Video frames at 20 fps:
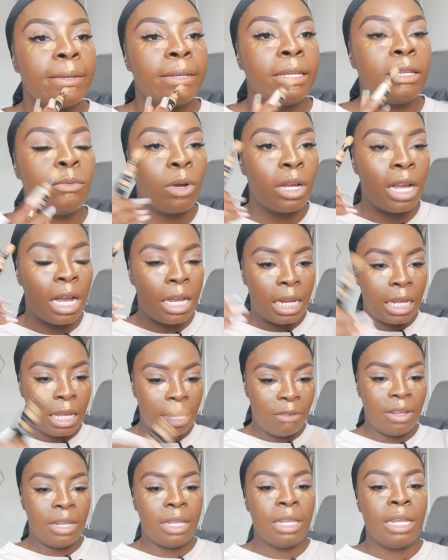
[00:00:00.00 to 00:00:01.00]
So this, we're kind of
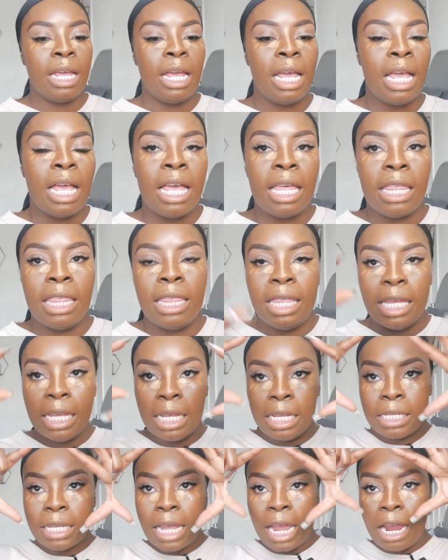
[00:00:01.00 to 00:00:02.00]
giving
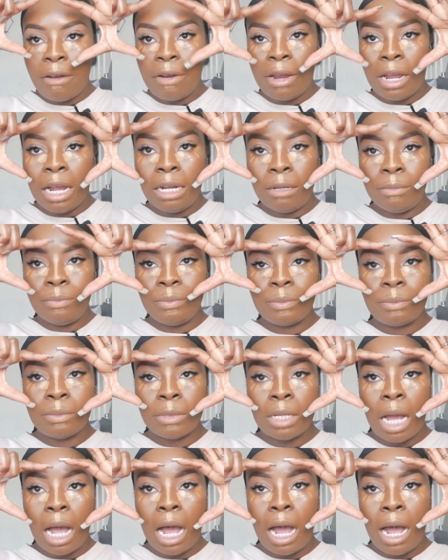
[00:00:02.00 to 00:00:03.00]
this area
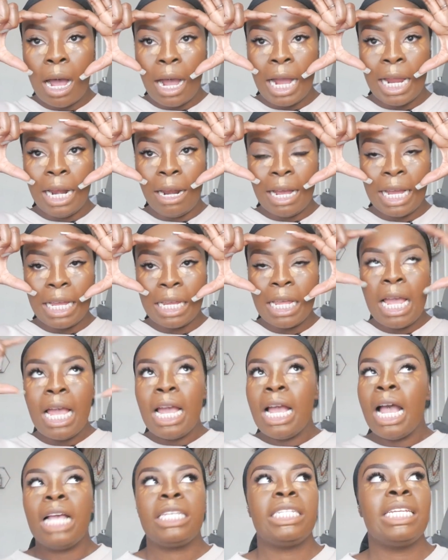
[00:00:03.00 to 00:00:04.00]
a highlight.
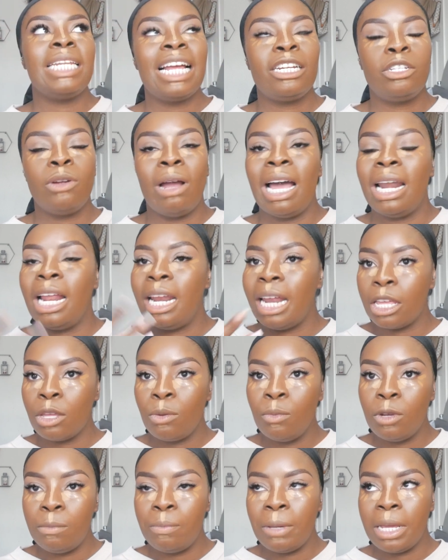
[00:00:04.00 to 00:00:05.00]
It's a natural highlight, like
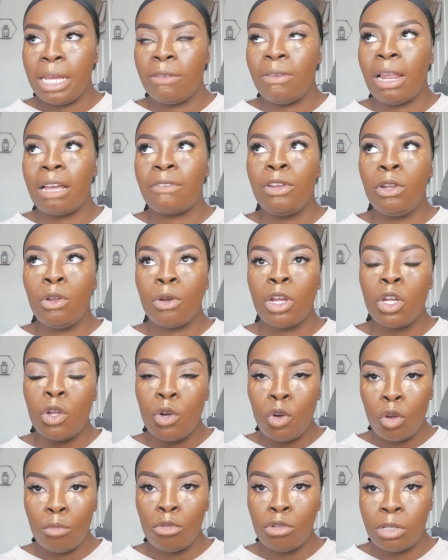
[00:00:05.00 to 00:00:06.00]
you would be, like if you look at
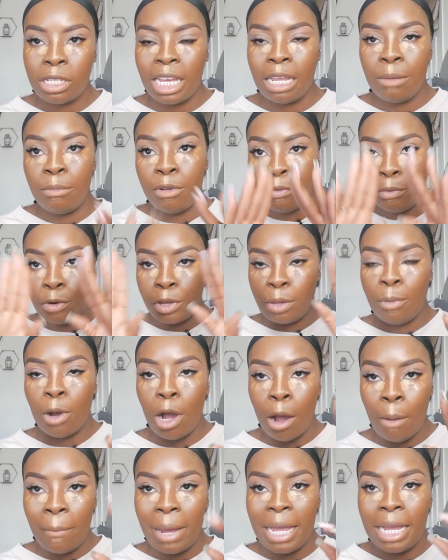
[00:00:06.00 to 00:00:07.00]
your normal skin before you
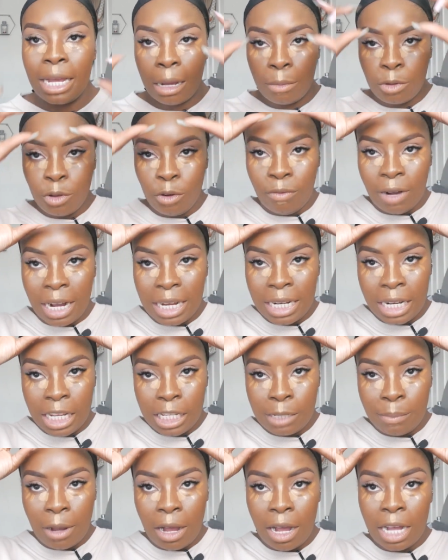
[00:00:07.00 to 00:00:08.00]
put on makeup, you'll find
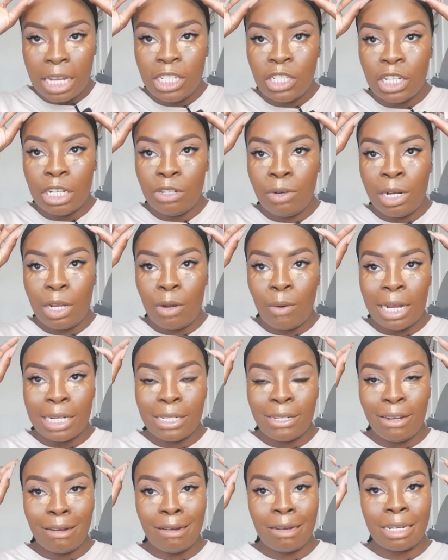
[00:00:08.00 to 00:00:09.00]
this part is generally
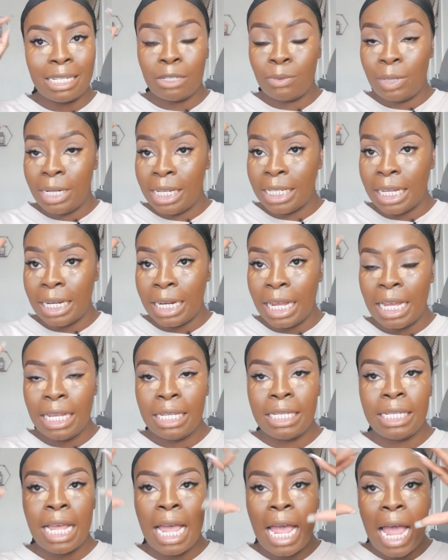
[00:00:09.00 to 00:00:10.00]
quite darker because where the sun
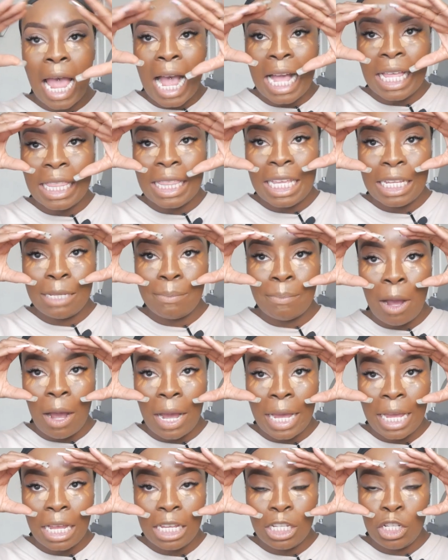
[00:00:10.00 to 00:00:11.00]
hits, and this
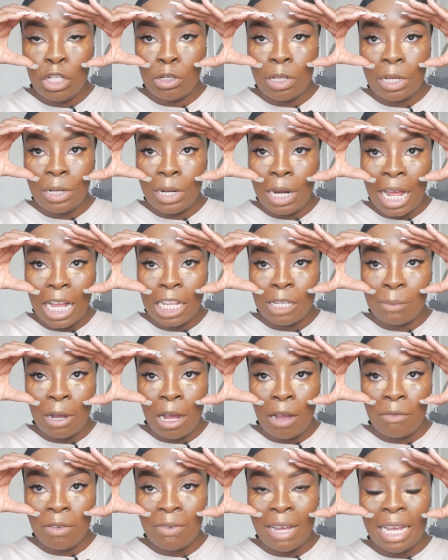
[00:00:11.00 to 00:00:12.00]
part here is usually the lightest
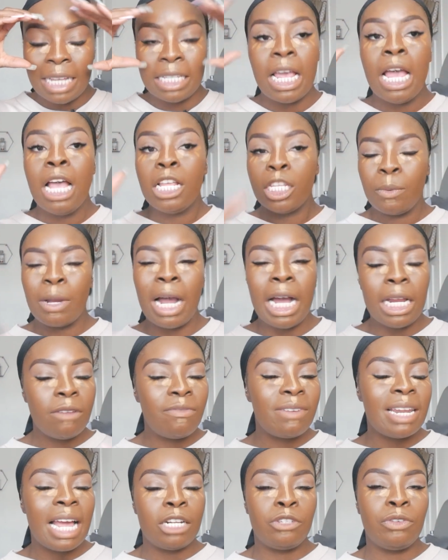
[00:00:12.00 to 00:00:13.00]
part of your face. So we're kind
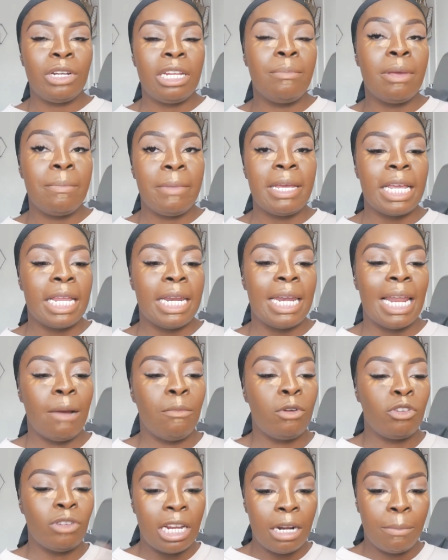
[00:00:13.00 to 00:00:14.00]
of naturally mimicking
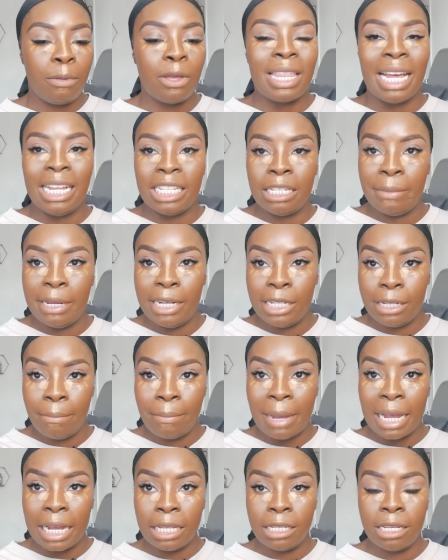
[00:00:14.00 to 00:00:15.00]
that. We're trying to put that dimension
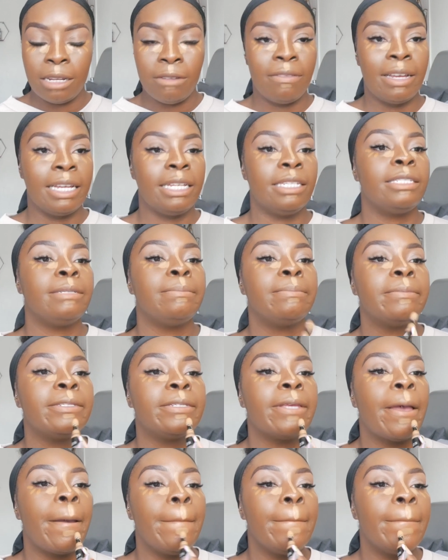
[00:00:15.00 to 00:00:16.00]
back into the face.
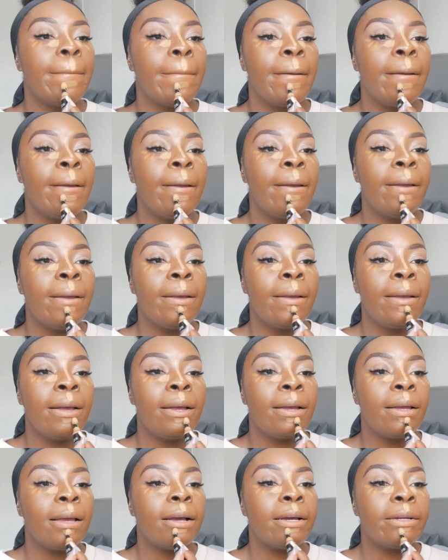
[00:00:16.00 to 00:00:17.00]
So
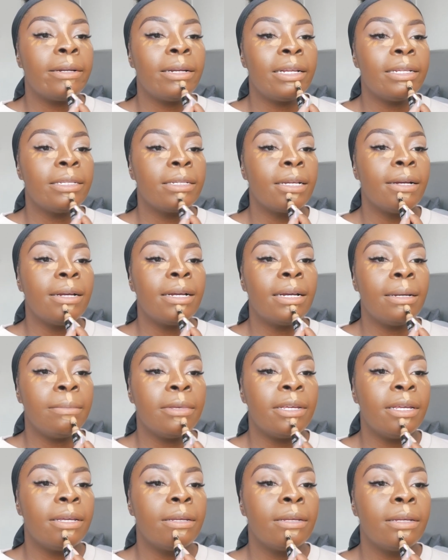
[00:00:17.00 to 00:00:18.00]
I don't like to go ham
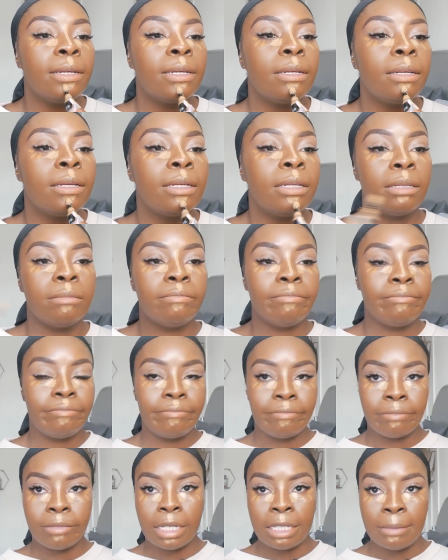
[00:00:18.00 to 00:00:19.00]
here.
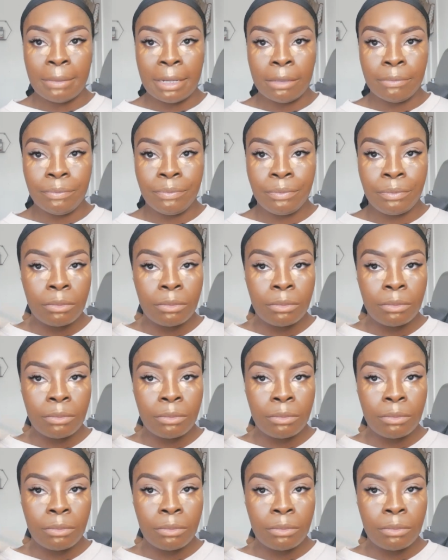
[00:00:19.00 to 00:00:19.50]
That's me.